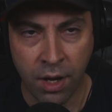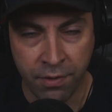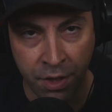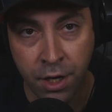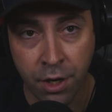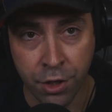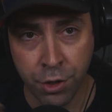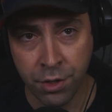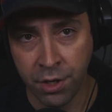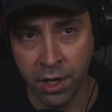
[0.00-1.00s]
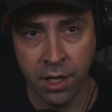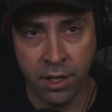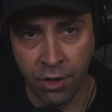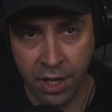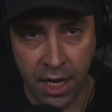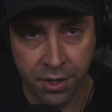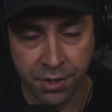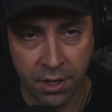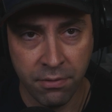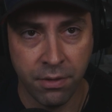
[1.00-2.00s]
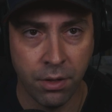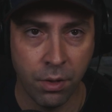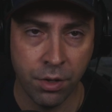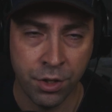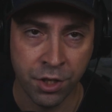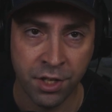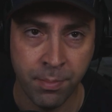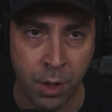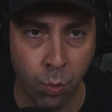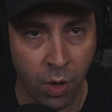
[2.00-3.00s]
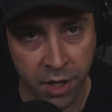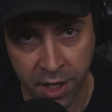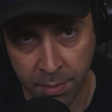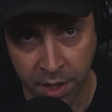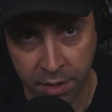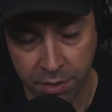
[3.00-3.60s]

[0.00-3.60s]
If you think you're going to shoot the target and all that kind of stuff, just send me 1 email.